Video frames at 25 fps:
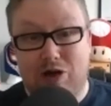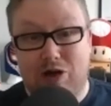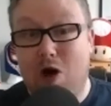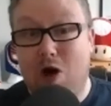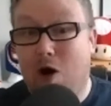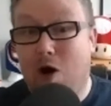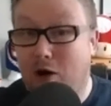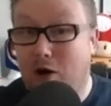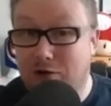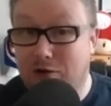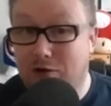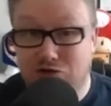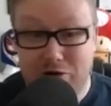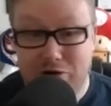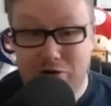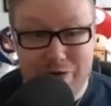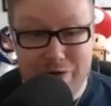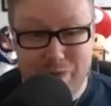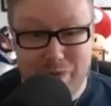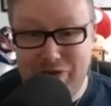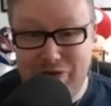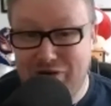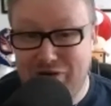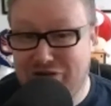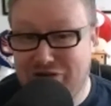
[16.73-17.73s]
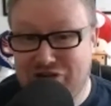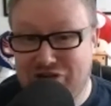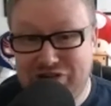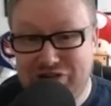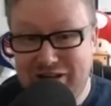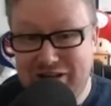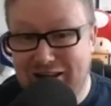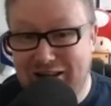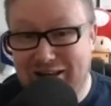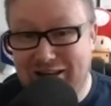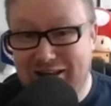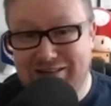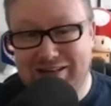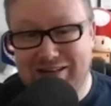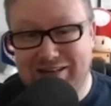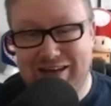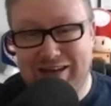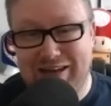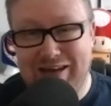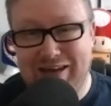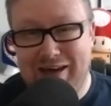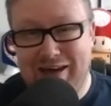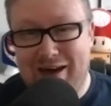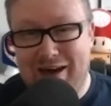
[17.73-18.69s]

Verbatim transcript: can't treat them with hostility,